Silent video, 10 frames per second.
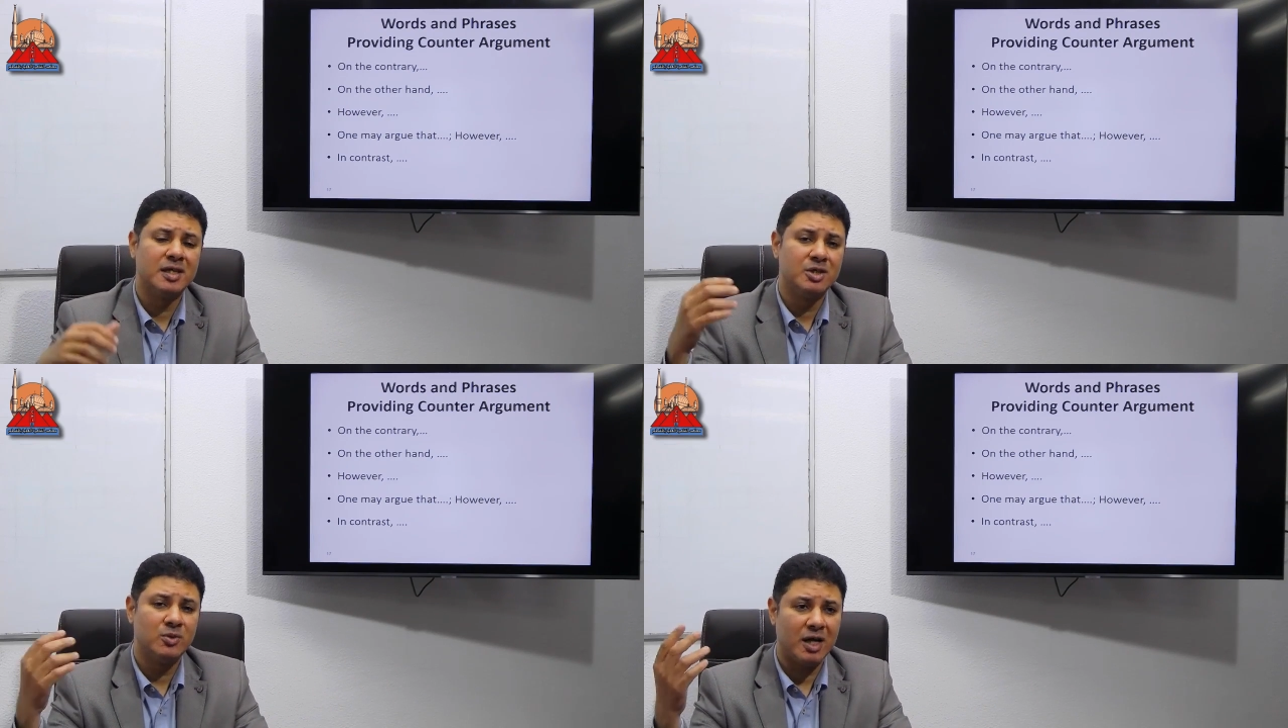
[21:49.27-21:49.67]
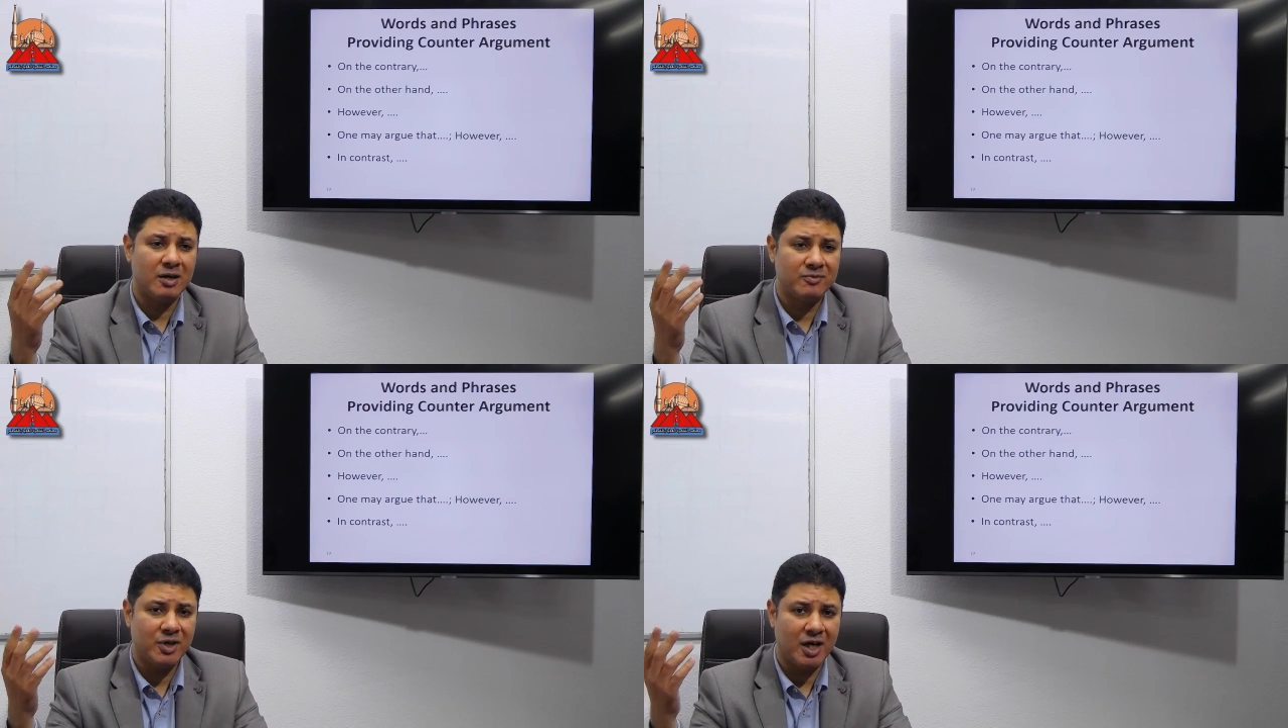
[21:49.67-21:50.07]
you
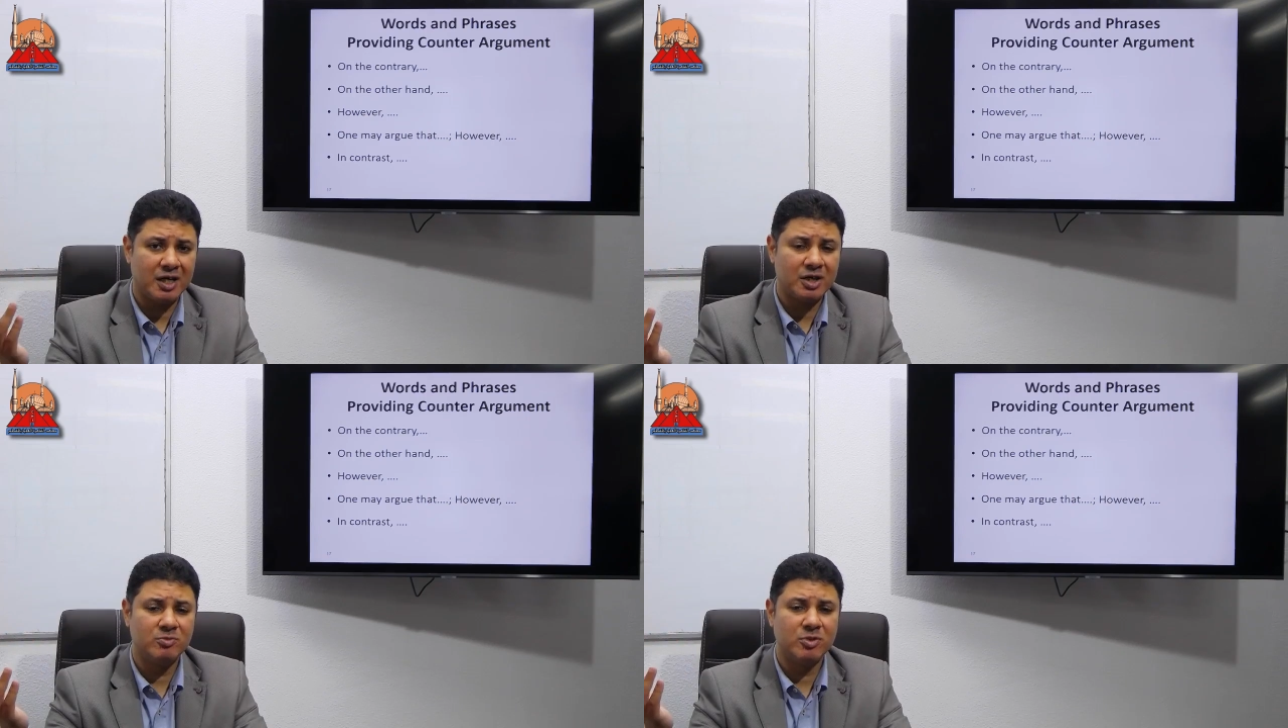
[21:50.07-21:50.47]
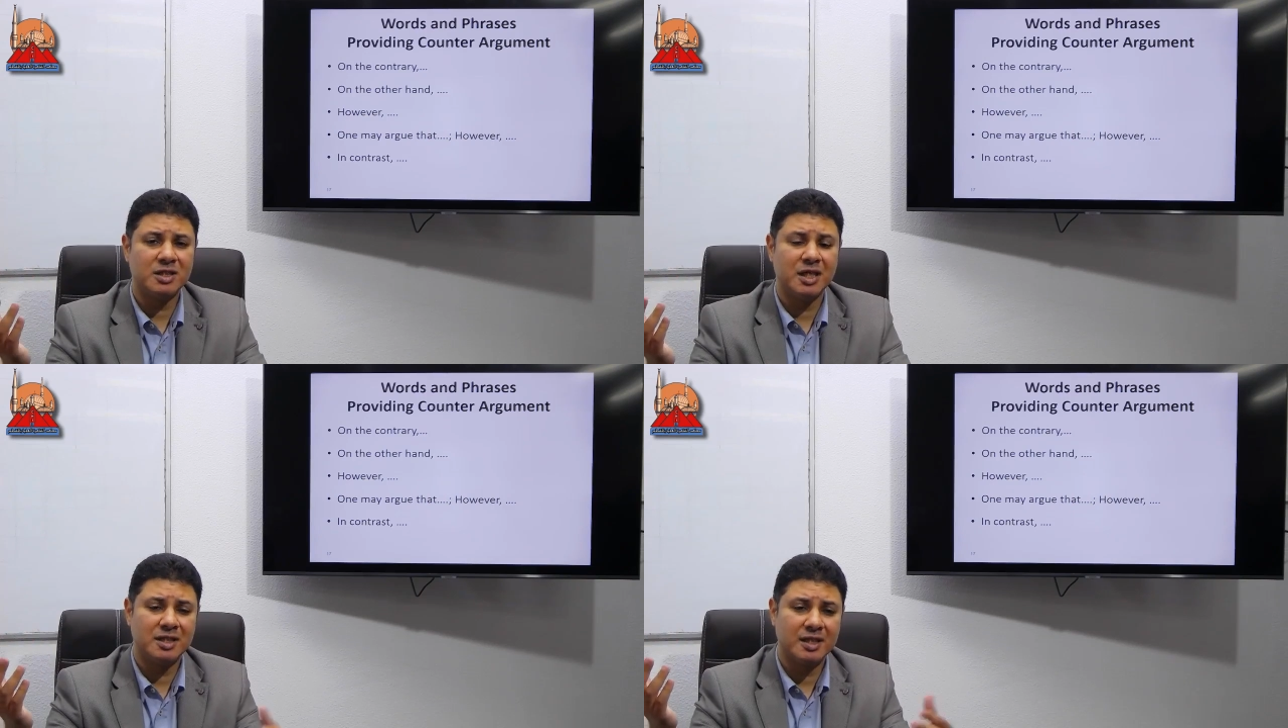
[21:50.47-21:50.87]
have the argument
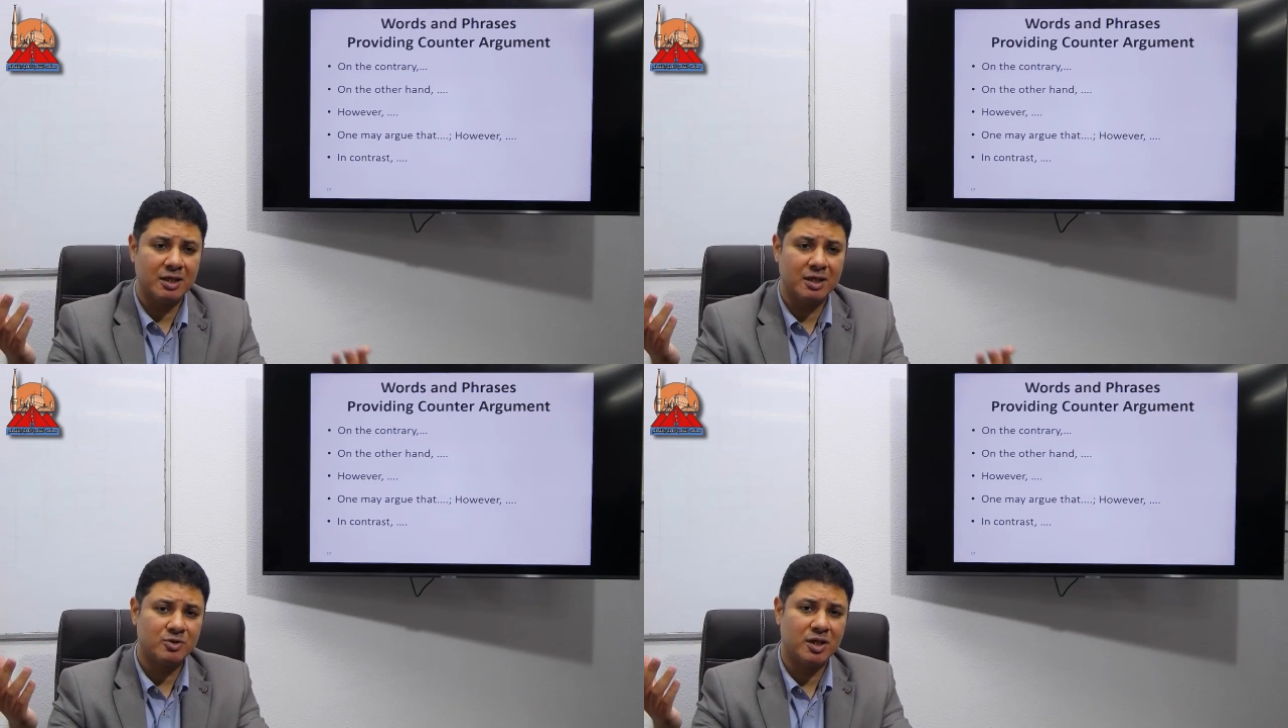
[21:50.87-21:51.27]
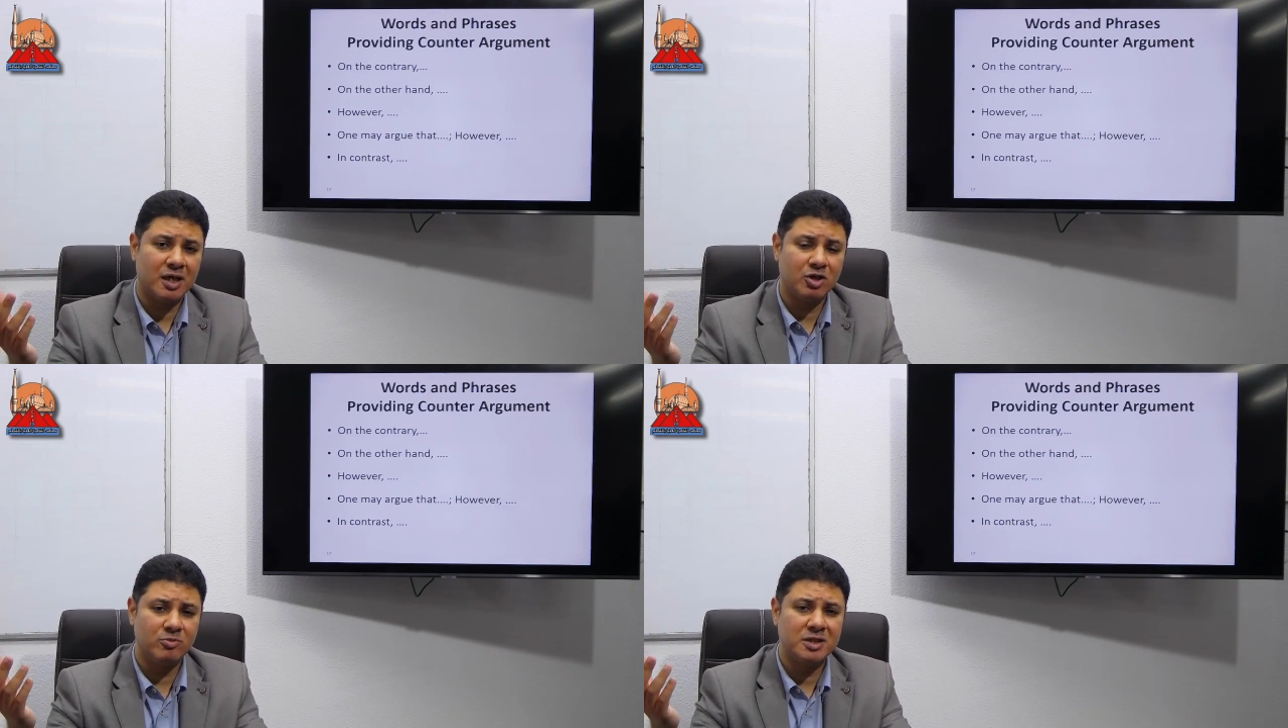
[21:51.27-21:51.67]
and the counter
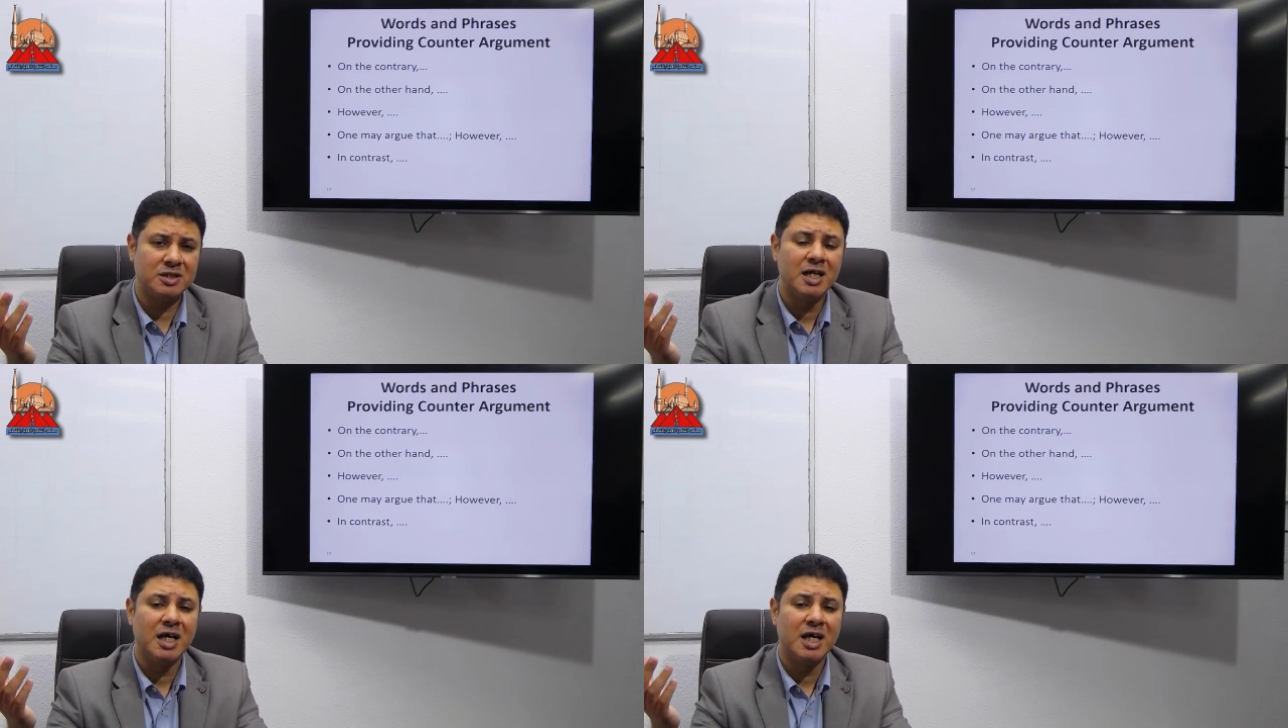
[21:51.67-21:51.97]
argument,